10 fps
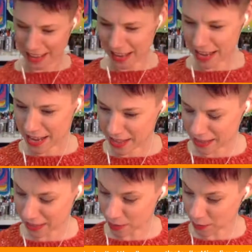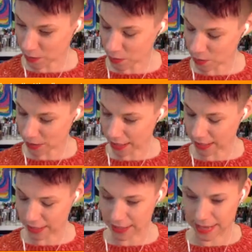I think that was cool to get
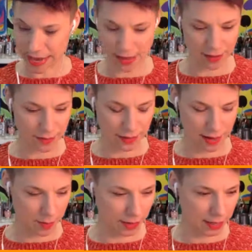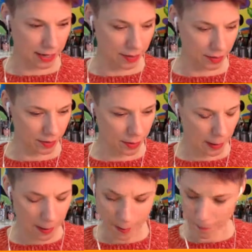to see that elephant coming together.
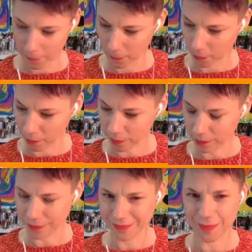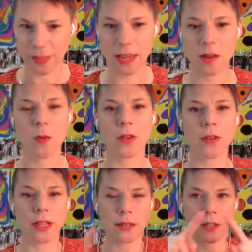I'm
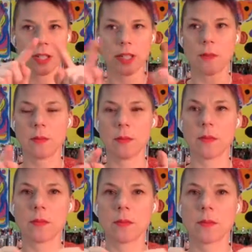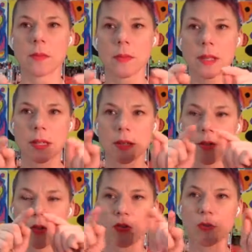wondering if she
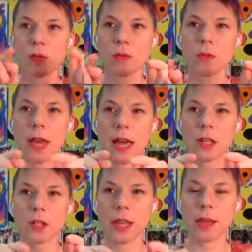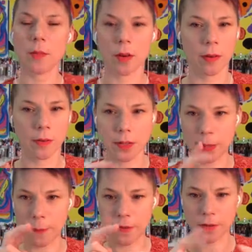drew that shape or if
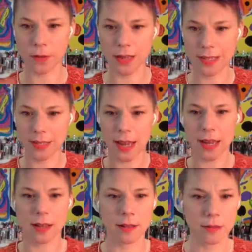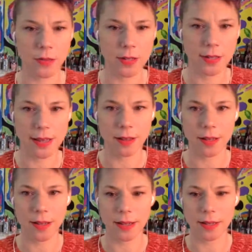she freestyle, freestyle
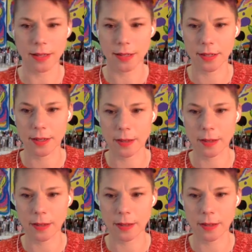cut it.